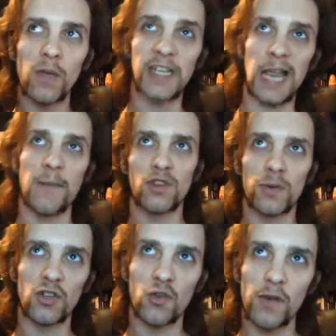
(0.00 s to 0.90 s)
his image
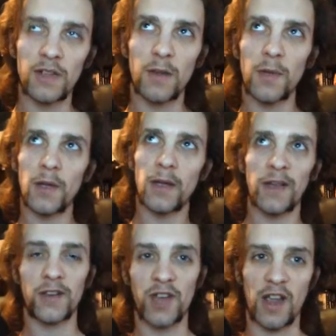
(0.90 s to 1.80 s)
comes out of the jungle and it's a
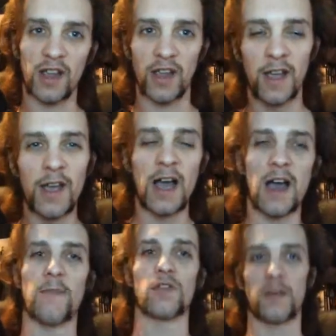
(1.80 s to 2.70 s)
bit shaky,
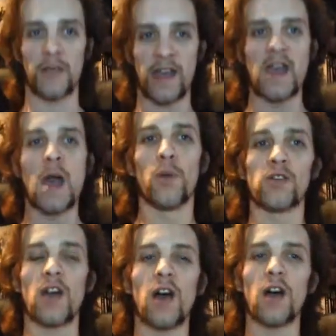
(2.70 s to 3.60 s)
I must admit. But